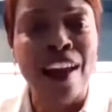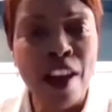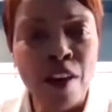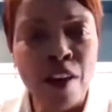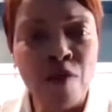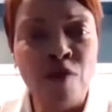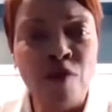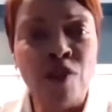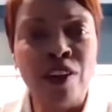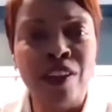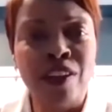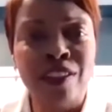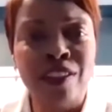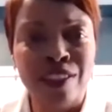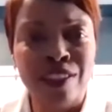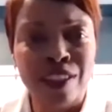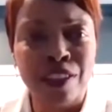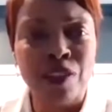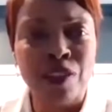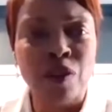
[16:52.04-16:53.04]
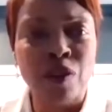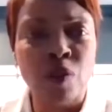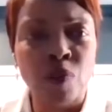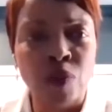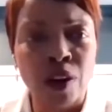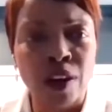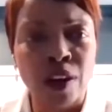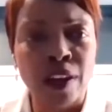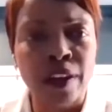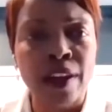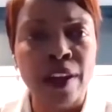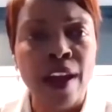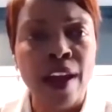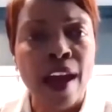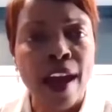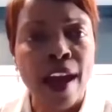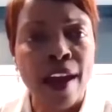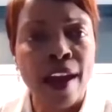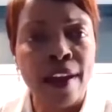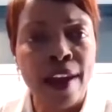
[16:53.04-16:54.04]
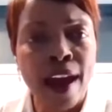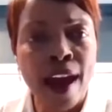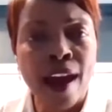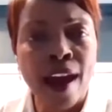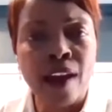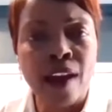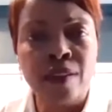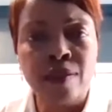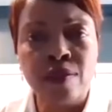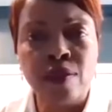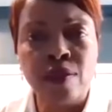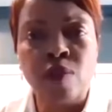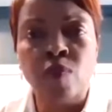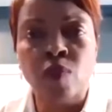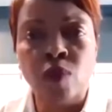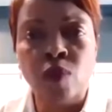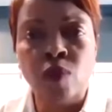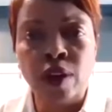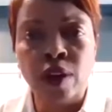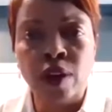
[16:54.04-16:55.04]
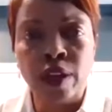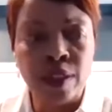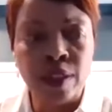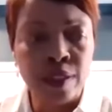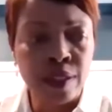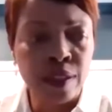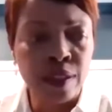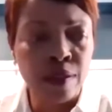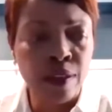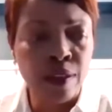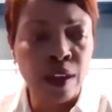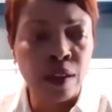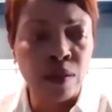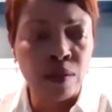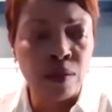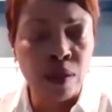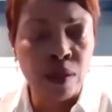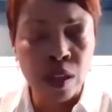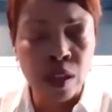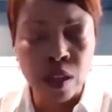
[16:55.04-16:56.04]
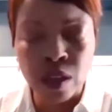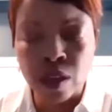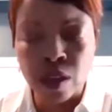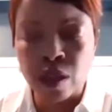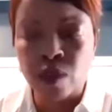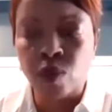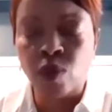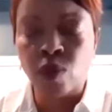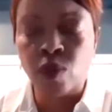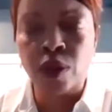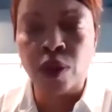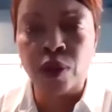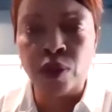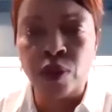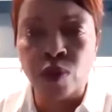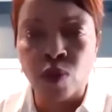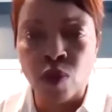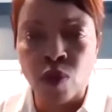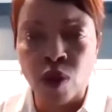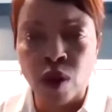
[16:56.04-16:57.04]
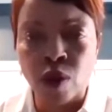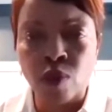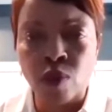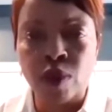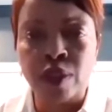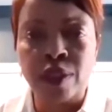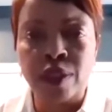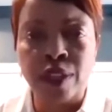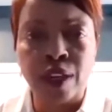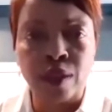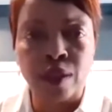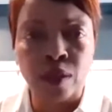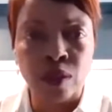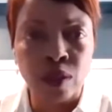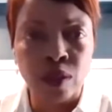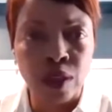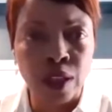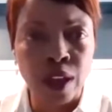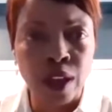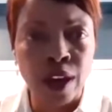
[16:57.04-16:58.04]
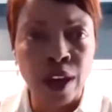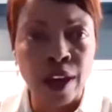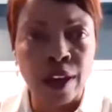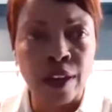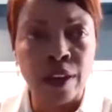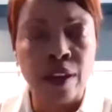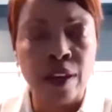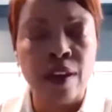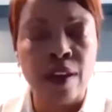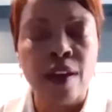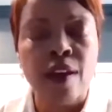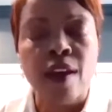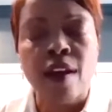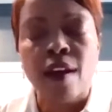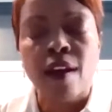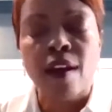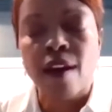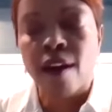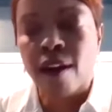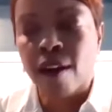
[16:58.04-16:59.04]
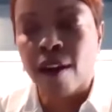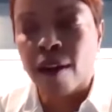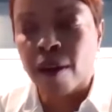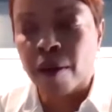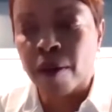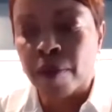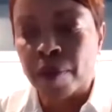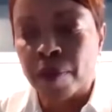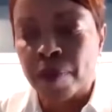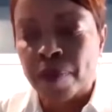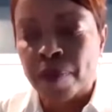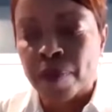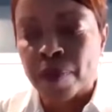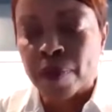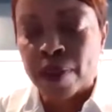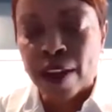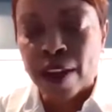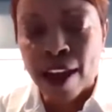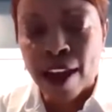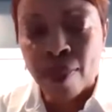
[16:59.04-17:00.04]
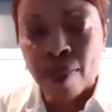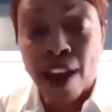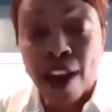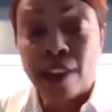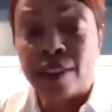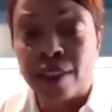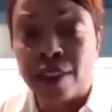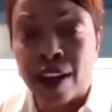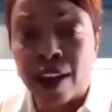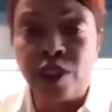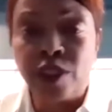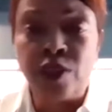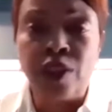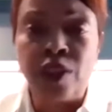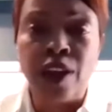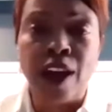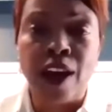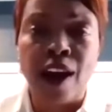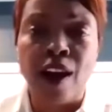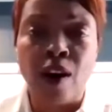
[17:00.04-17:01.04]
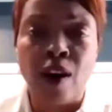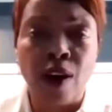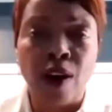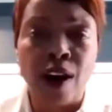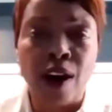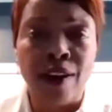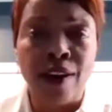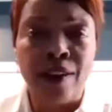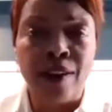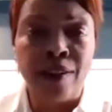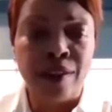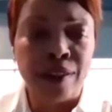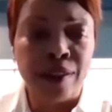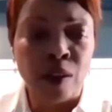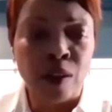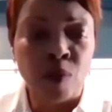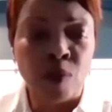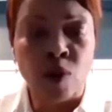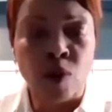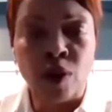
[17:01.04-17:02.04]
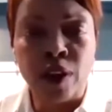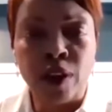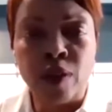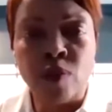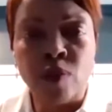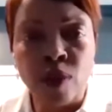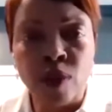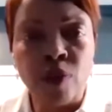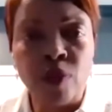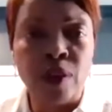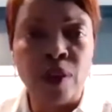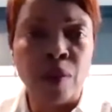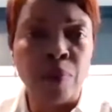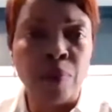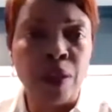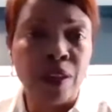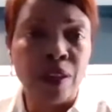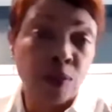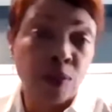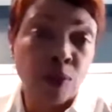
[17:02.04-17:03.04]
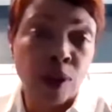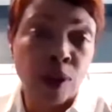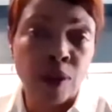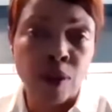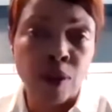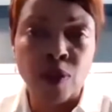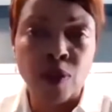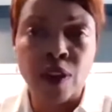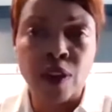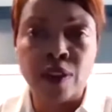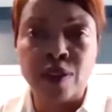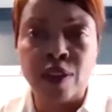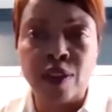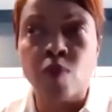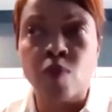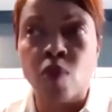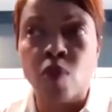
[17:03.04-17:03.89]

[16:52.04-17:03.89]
Every single one, and ask them, what is it that you need? What do you want? What does that look like? And that is actually how I ended up working with them, because one of the things they